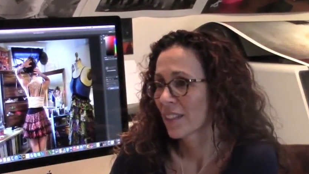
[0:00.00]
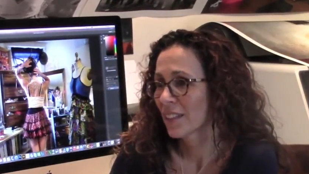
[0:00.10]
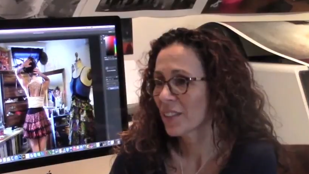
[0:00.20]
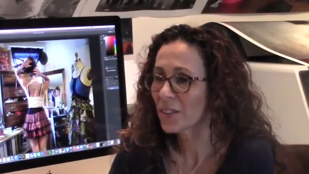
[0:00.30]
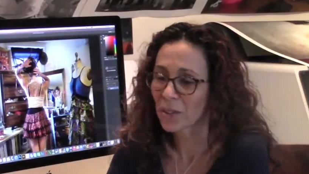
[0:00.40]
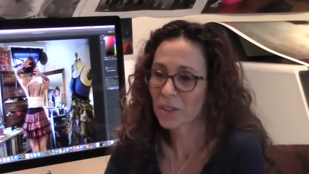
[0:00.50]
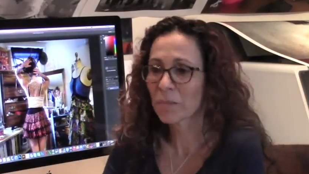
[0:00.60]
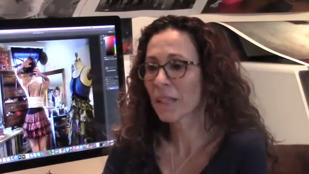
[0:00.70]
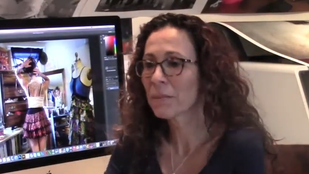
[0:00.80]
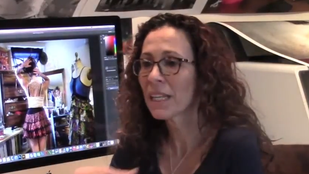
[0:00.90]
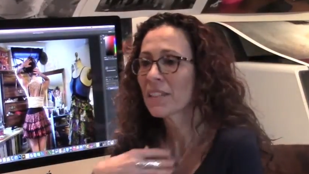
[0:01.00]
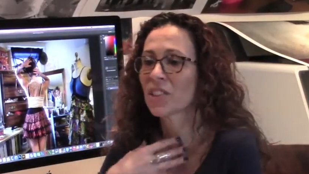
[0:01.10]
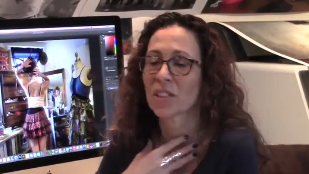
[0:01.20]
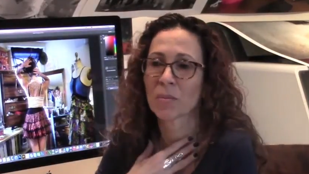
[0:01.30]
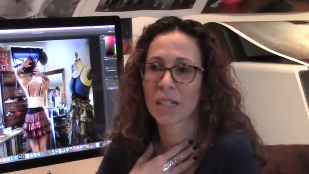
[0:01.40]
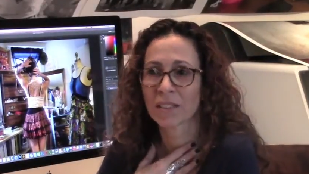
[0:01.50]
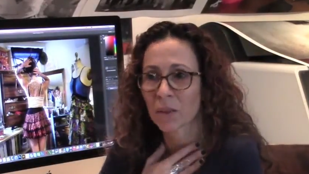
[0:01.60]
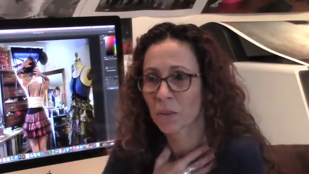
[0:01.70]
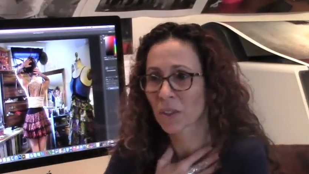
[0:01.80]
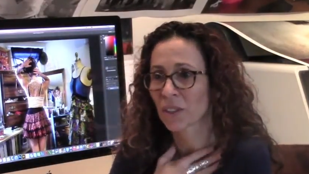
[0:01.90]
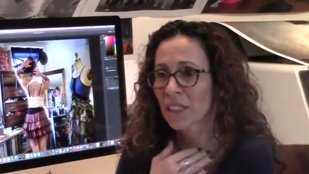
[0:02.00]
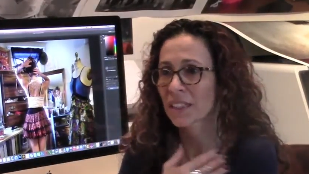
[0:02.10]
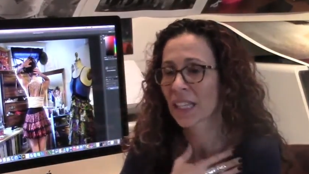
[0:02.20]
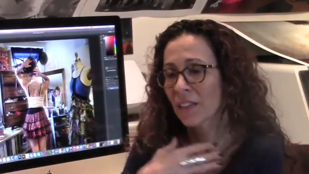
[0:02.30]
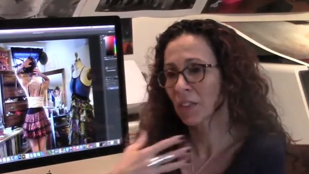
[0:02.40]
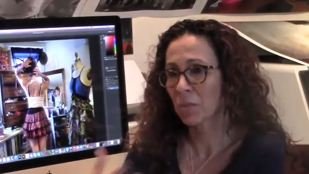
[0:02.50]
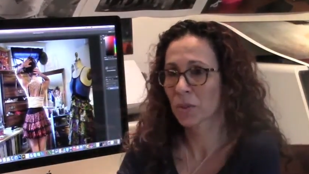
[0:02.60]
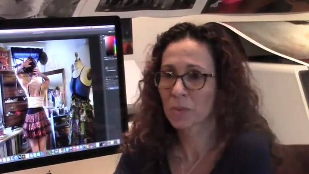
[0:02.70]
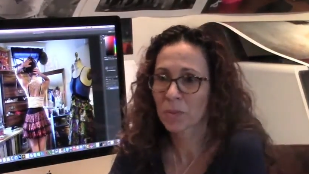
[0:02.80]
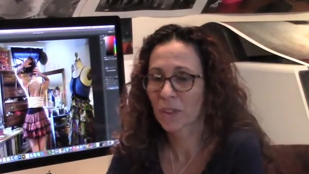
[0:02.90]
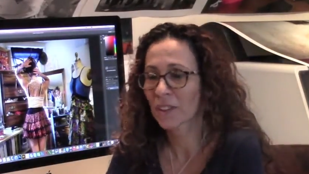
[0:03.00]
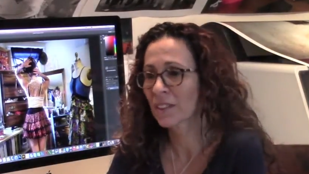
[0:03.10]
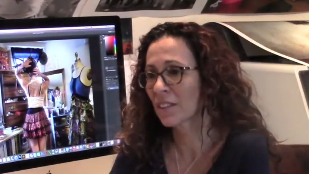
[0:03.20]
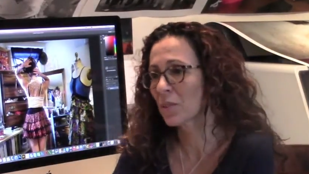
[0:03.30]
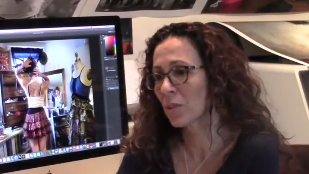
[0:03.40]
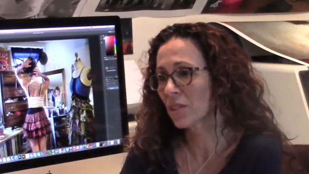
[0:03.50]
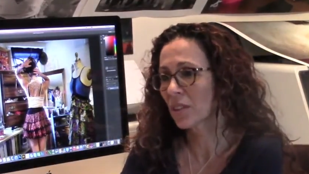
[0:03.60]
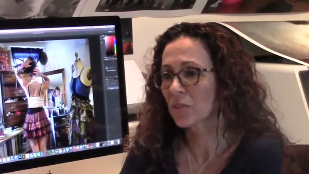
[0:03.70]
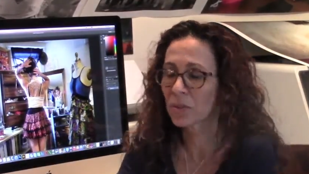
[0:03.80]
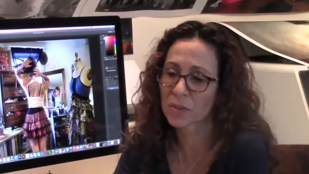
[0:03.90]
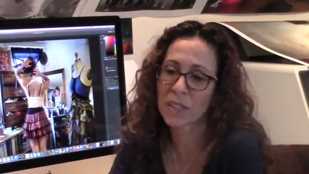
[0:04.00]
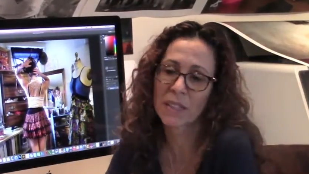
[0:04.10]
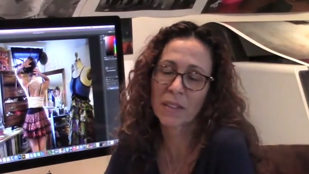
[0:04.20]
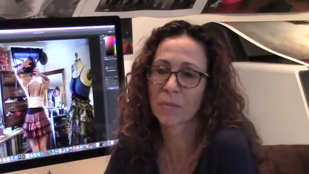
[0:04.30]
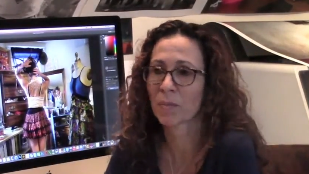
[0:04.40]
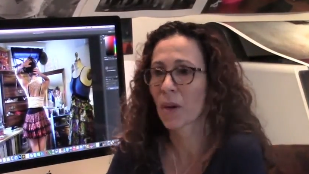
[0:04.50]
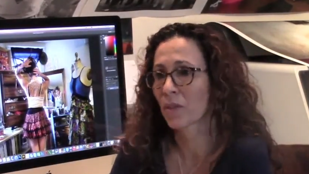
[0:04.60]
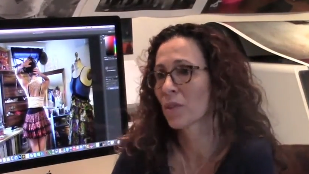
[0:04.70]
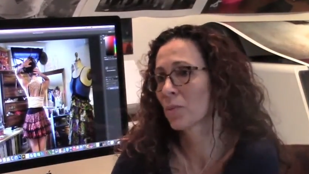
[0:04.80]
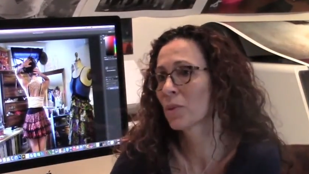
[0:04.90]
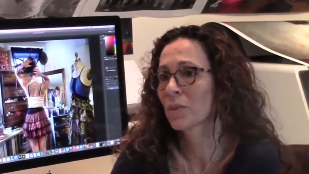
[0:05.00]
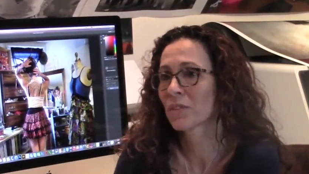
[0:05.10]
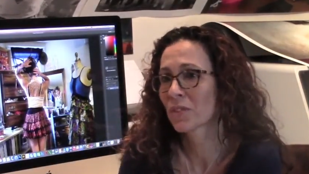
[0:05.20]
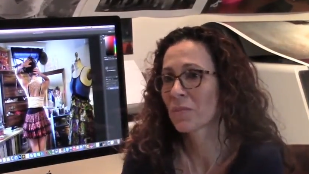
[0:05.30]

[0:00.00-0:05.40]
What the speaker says: you know, it made me legitimize the work, it gave it purpose. It was really a powerful moment for